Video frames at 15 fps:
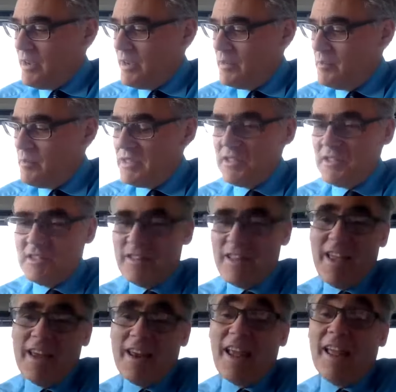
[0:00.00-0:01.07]
businesses. They
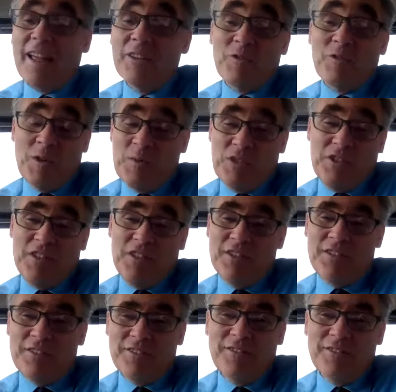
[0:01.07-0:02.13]
had answering
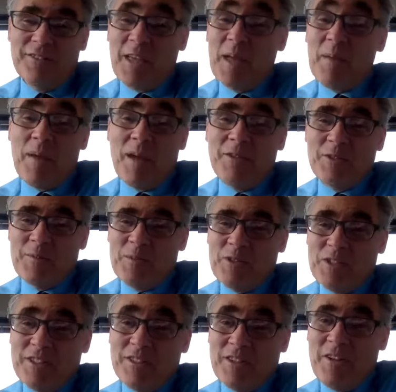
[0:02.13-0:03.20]
machines, tape answering
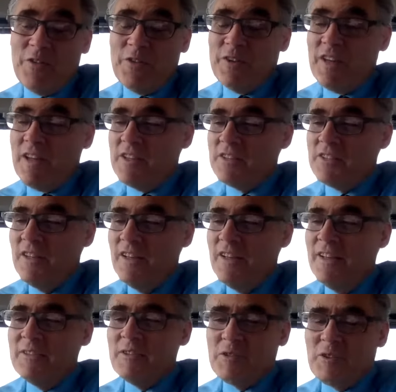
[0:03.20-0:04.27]
machines on their desk.
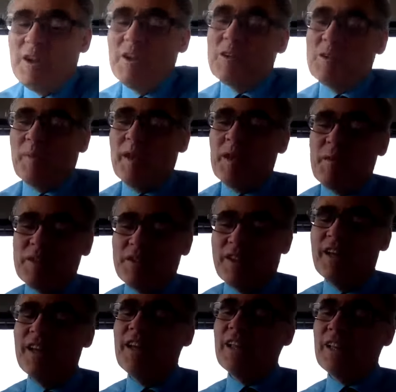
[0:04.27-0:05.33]
So he's trying to explain to me, he's
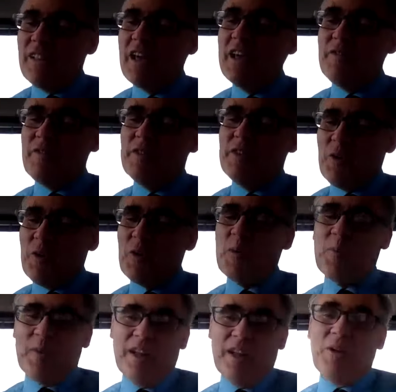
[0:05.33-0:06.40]
like, life in the
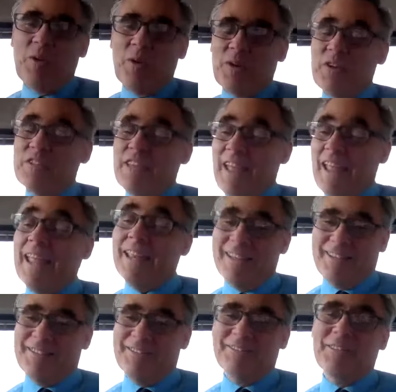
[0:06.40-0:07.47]
corporate headquarters ain't
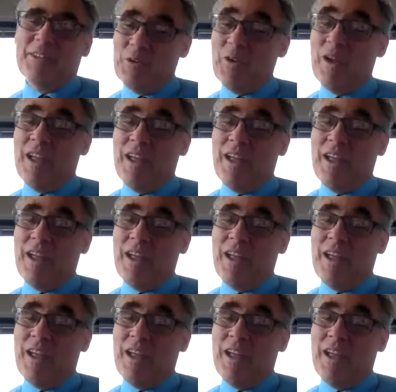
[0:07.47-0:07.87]
grand.